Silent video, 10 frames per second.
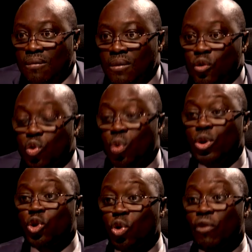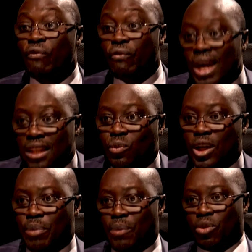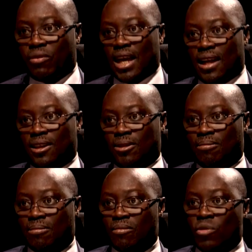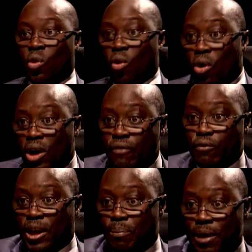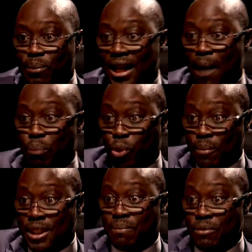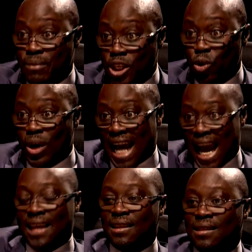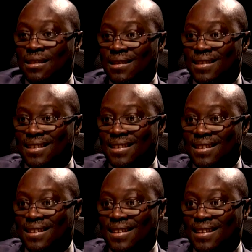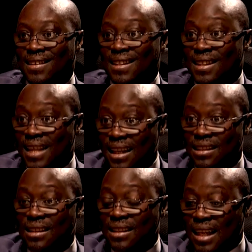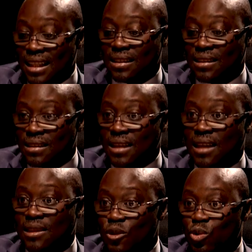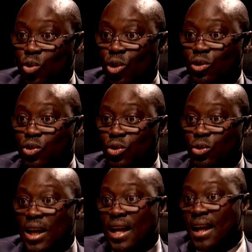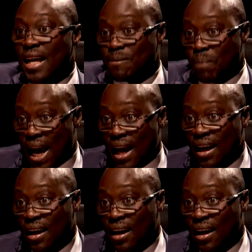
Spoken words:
So we showed faith with the people of Ghana. Only for the people that promised me, you and I, that that tax is going to expire